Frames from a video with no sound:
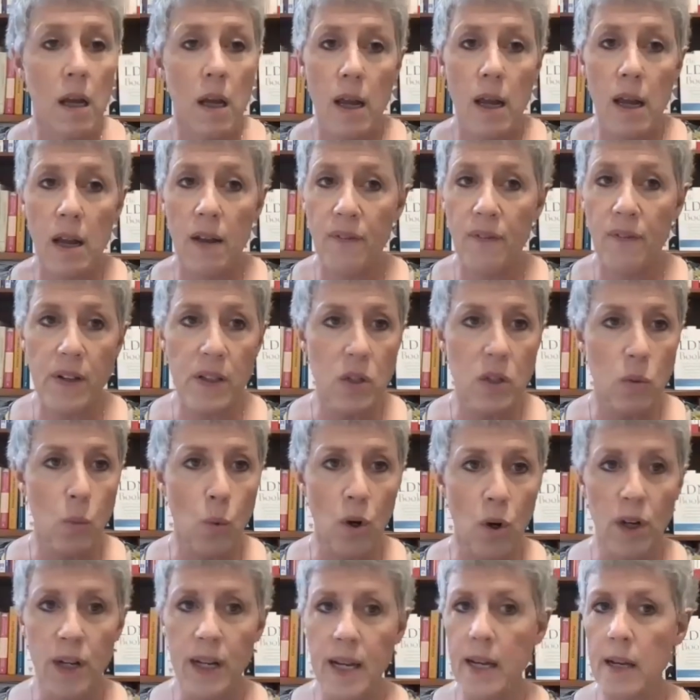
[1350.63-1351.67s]
if it's
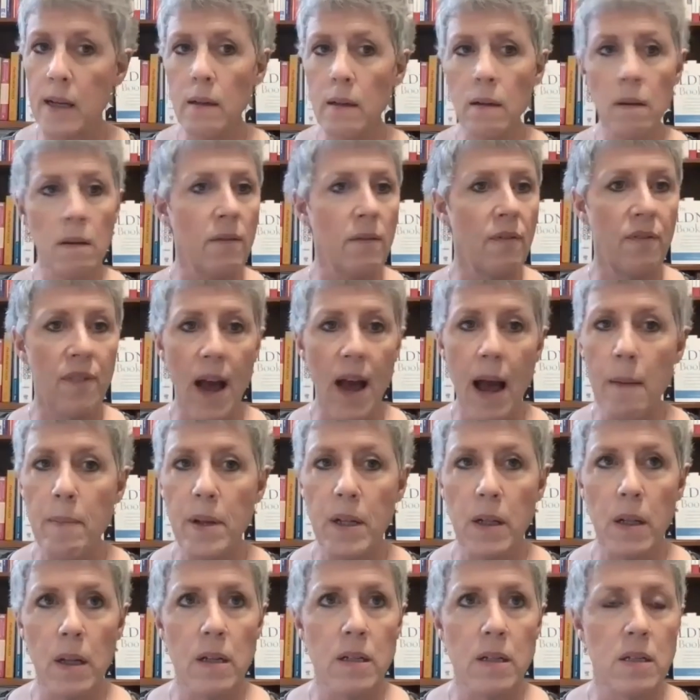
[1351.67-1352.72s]
working,
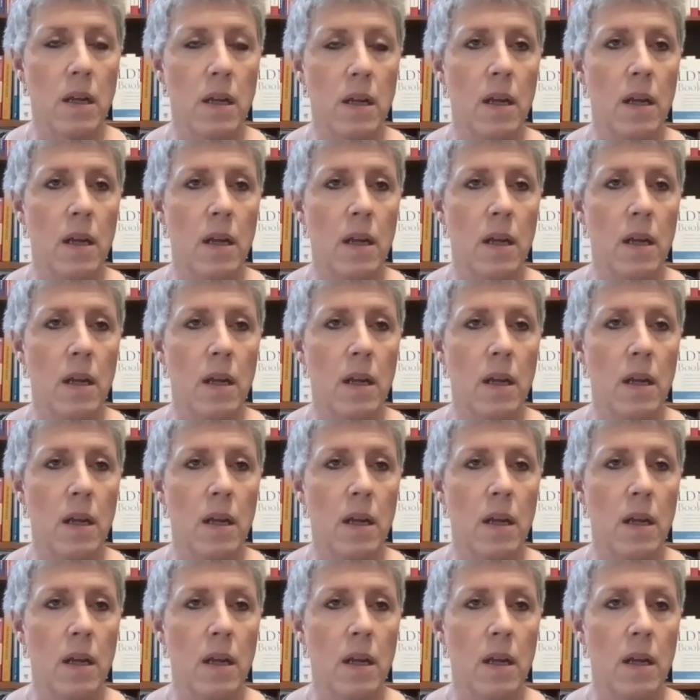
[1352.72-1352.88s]
fabulous.